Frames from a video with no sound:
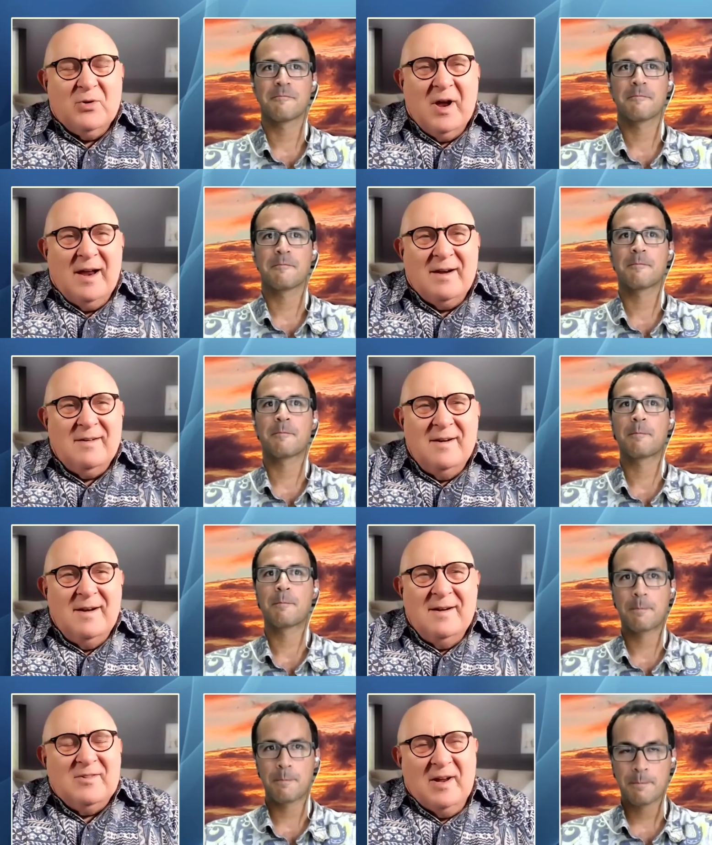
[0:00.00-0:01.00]
Speaker 1: you got.
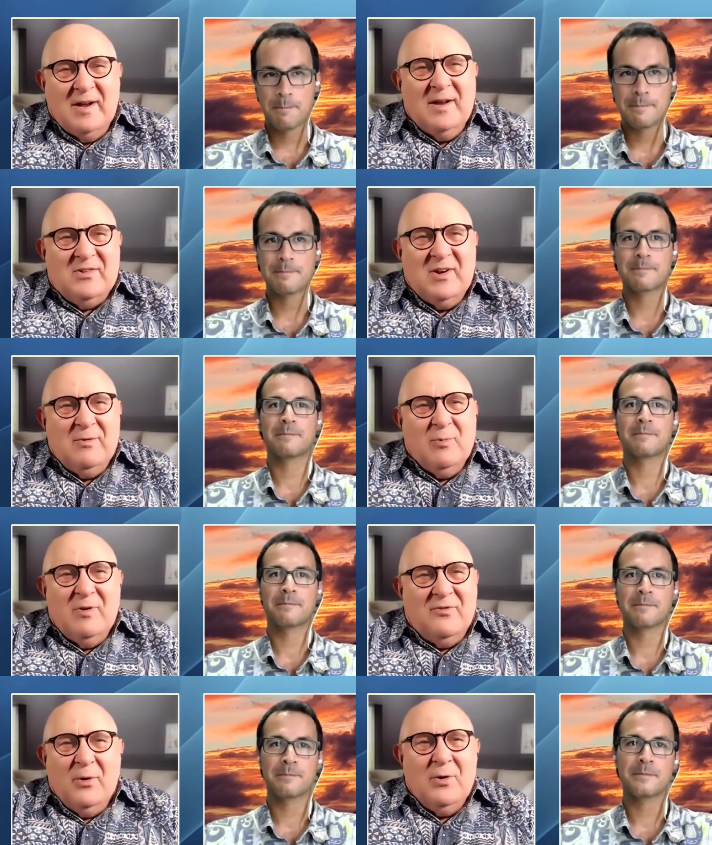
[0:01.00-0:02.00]
Tell us and
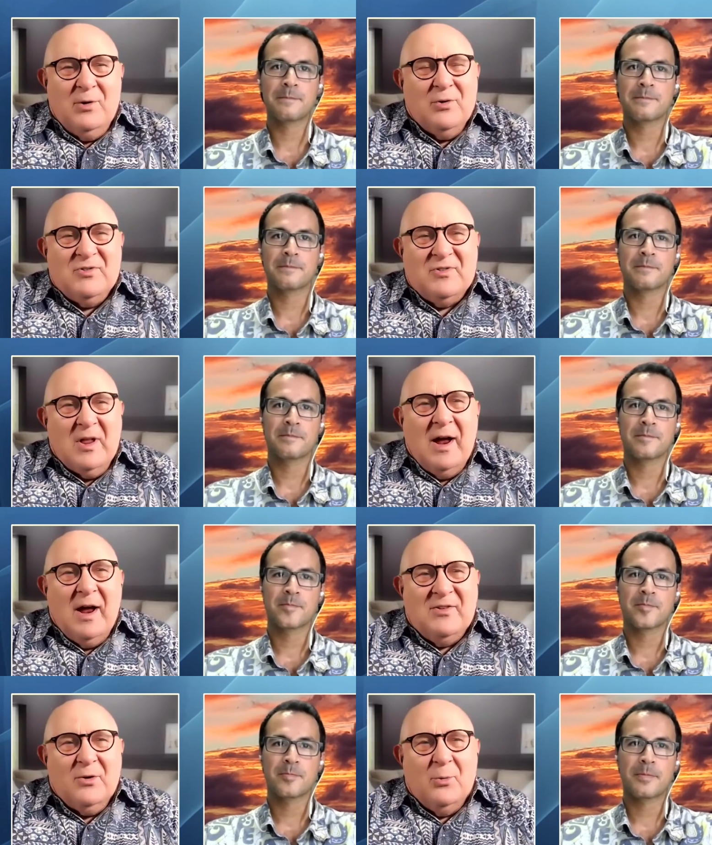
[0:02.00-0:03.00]
refer to your
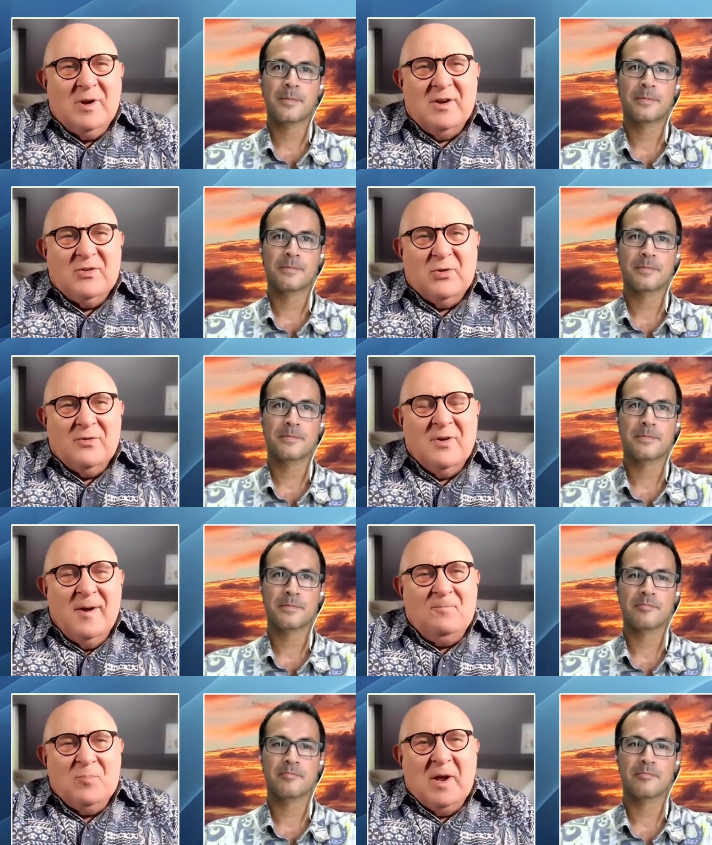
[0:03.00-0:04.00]
slides so we can sort of
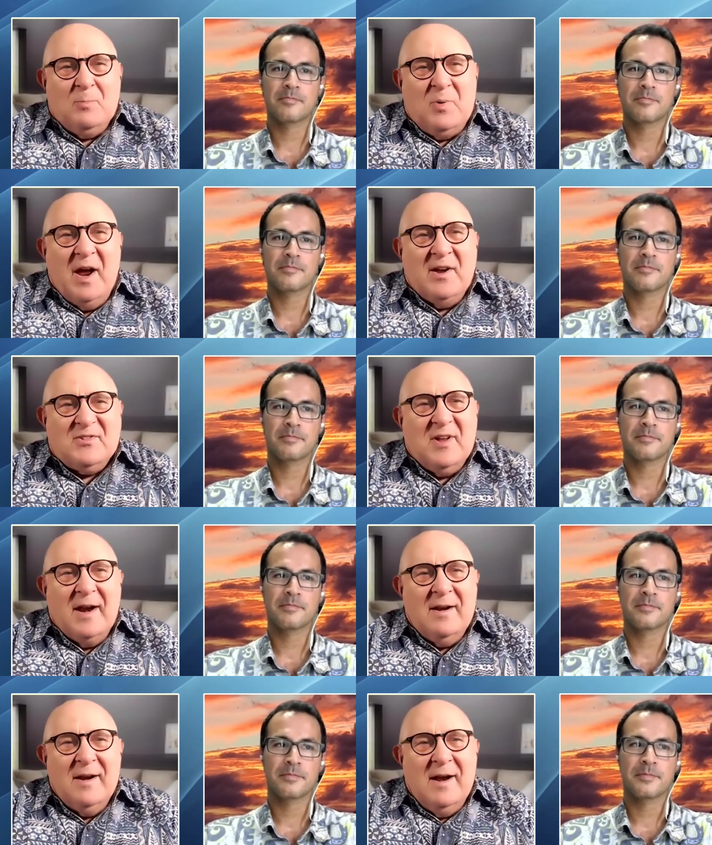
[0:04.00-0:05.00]
get past
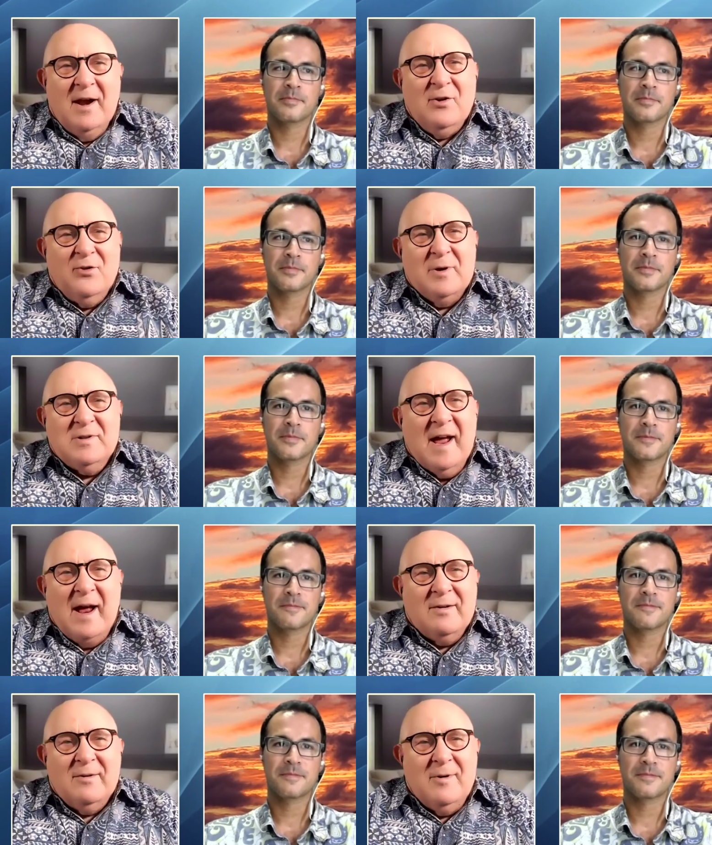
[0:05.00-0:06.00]
that and drill
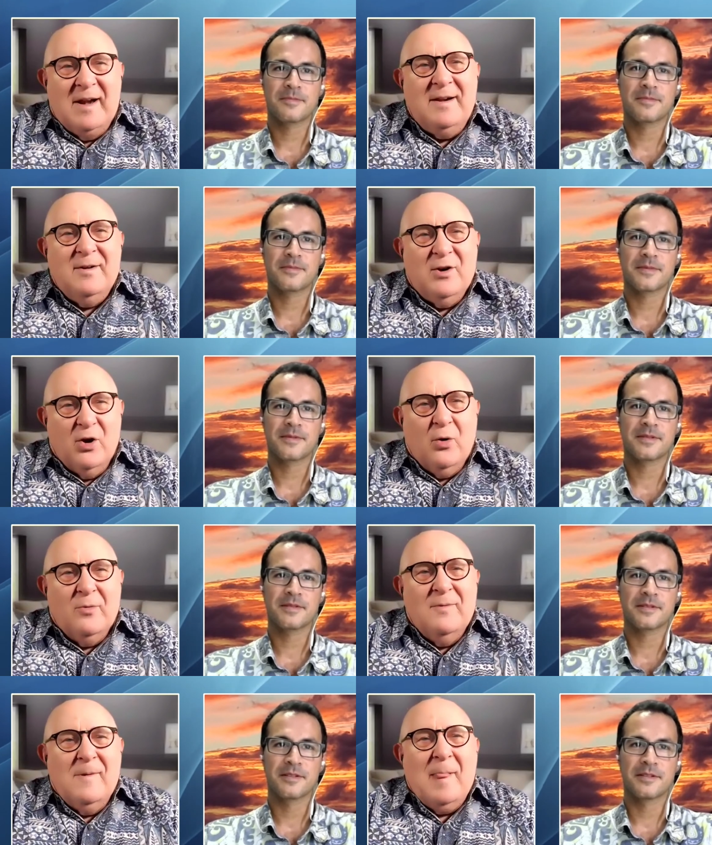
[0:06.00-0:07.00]
down.
Speaker 2: Ready? Go.
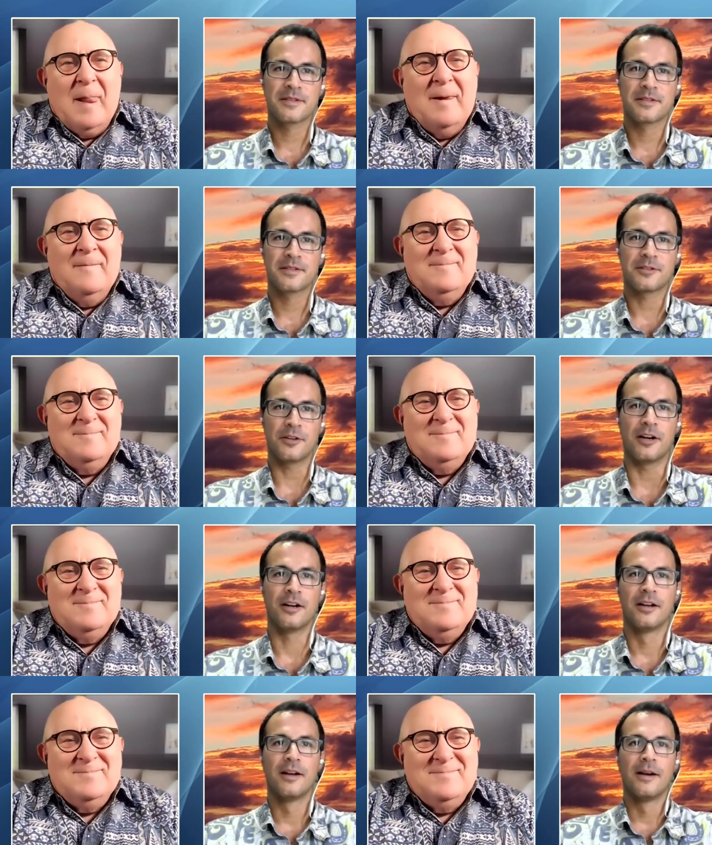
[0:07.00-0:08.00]

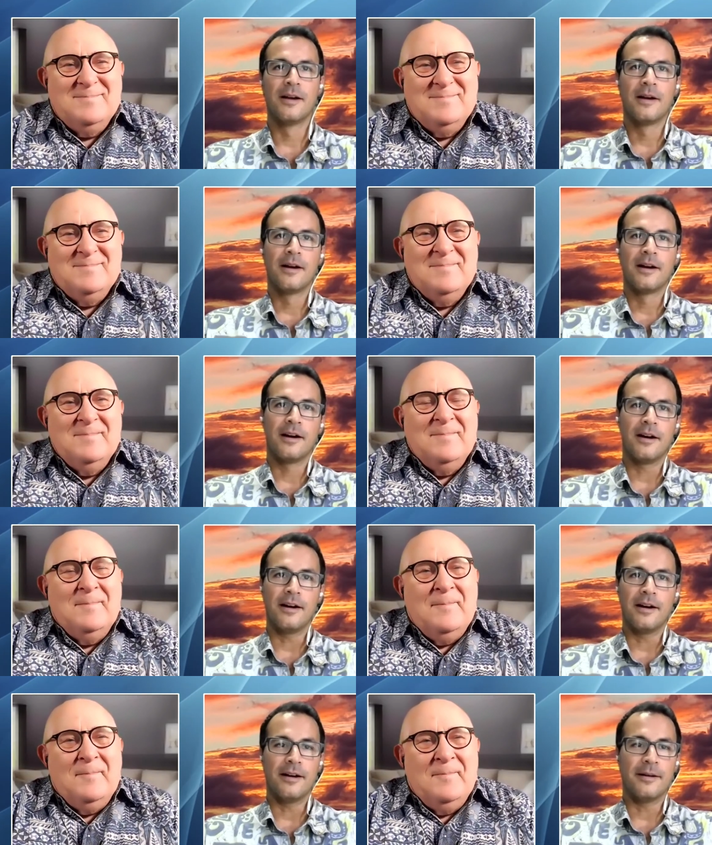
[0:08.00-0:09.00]
Sure.
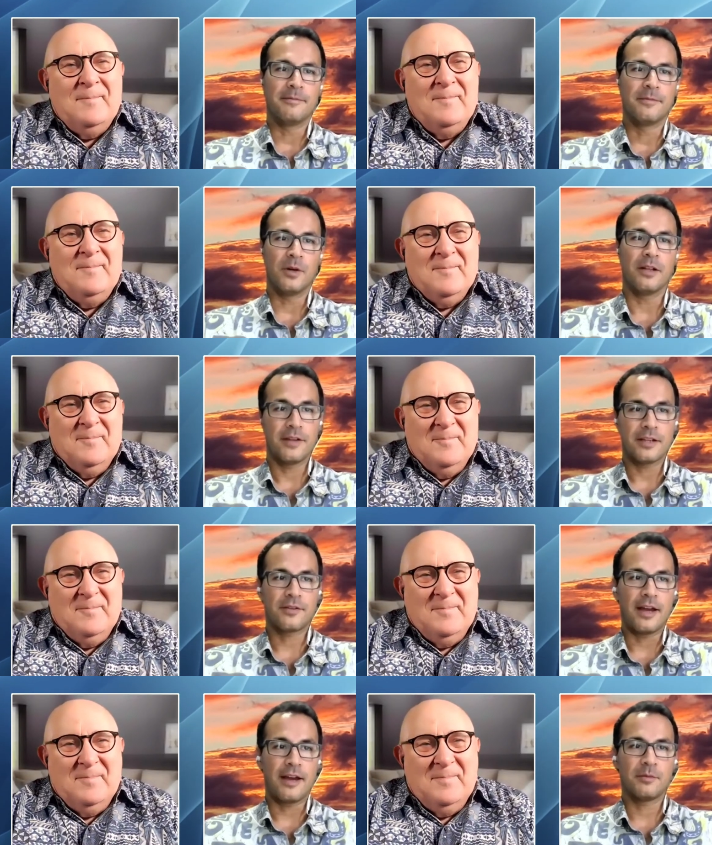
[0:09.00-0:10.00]
Well, thanks
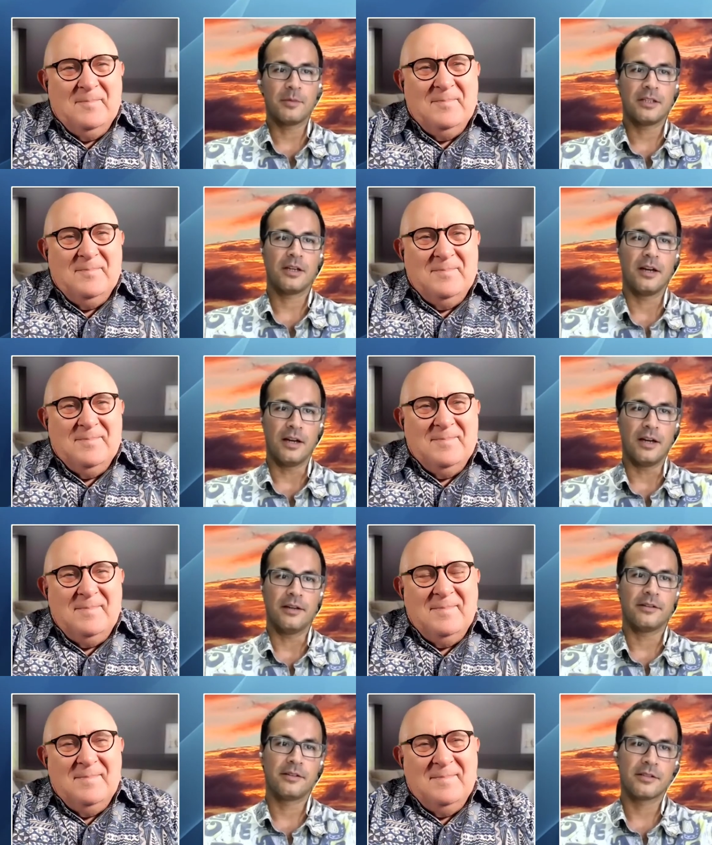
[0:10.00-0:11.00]
for having me.
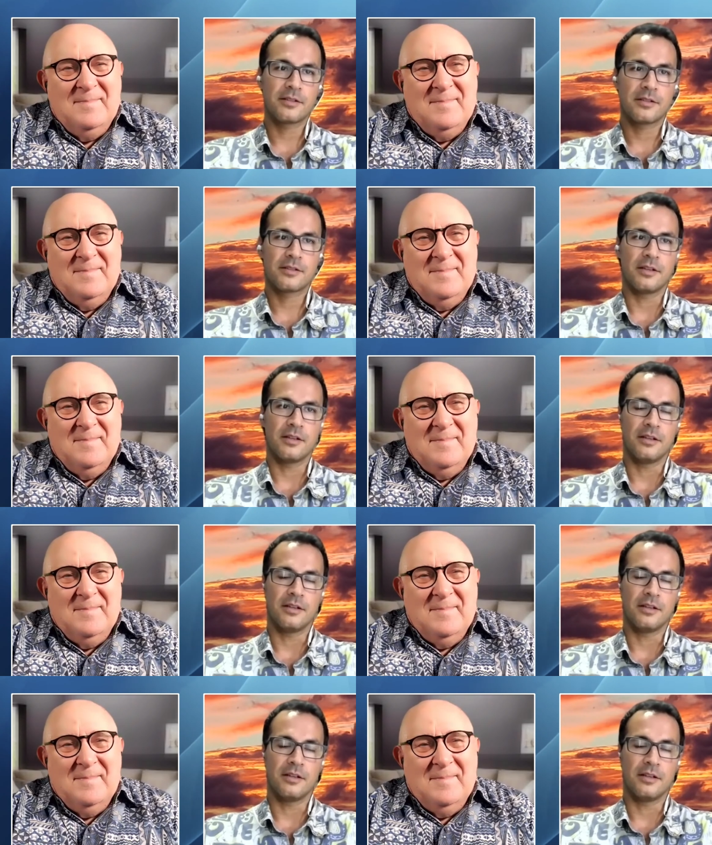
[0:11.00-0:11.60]
This is